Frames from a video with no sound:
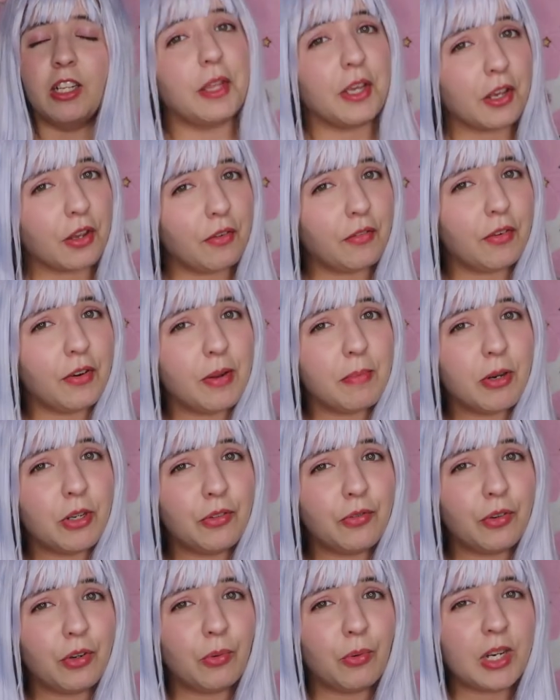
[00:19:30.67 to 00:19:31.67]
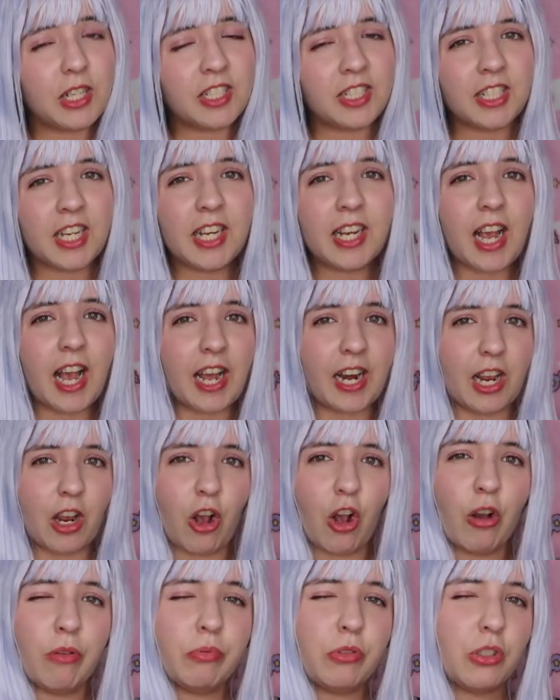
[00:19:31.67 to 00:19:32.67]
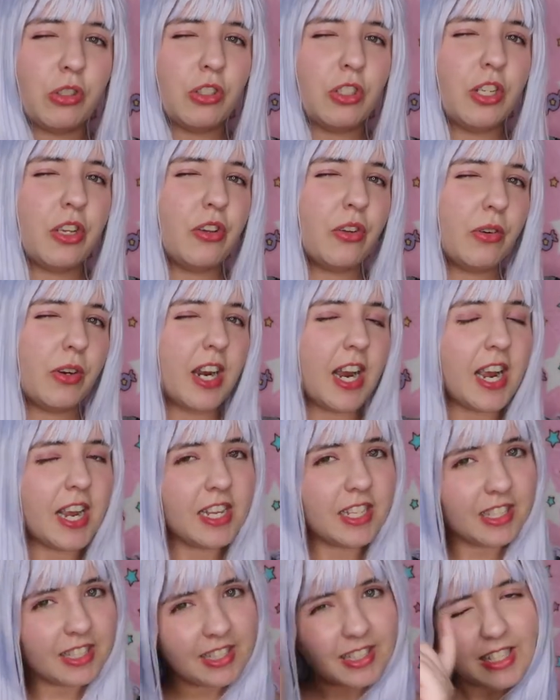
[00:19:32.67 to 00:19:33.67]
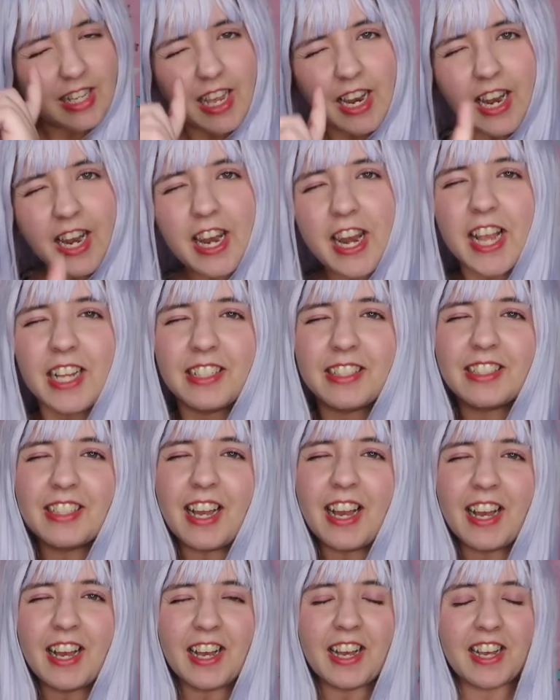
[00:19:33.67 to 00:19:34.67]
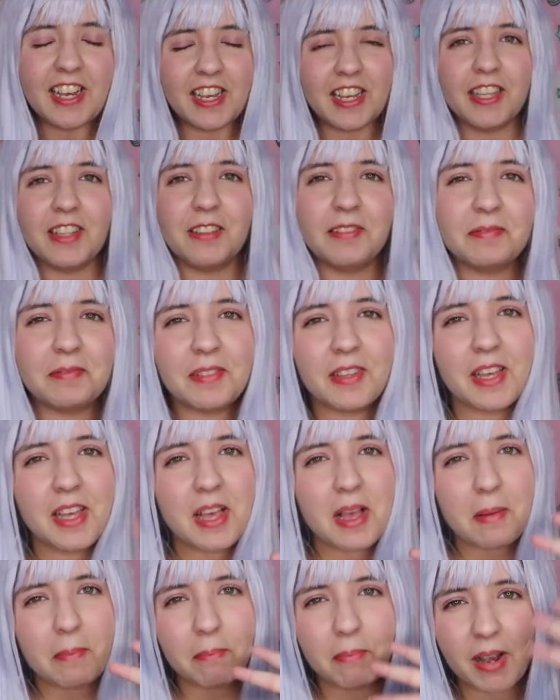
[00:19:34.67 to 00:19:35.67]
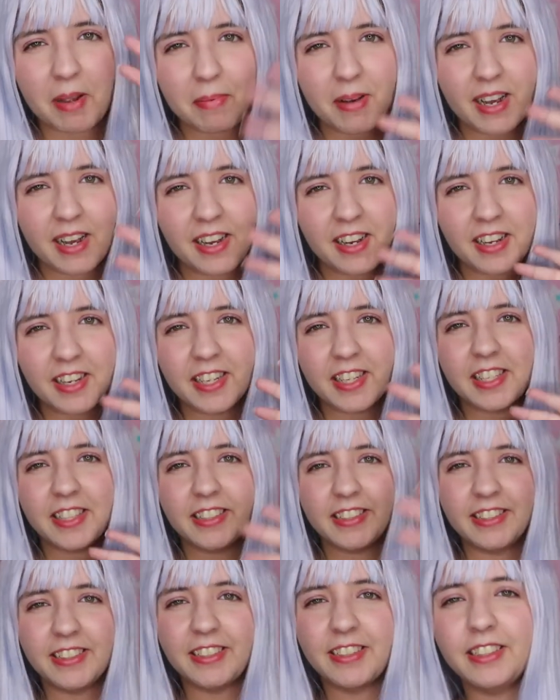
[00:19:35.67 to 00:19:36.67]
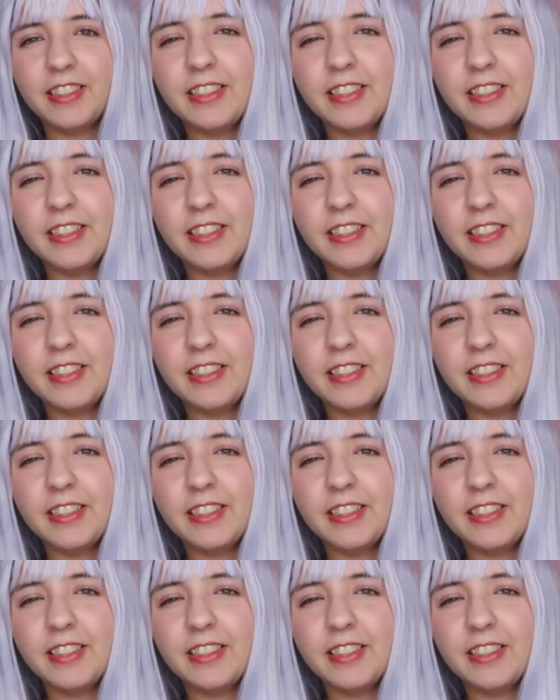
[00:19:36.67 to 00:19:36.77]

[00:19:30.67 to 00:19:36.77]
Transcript: Thank you very much for watching, and I hope to see you guys next time. Bye bye.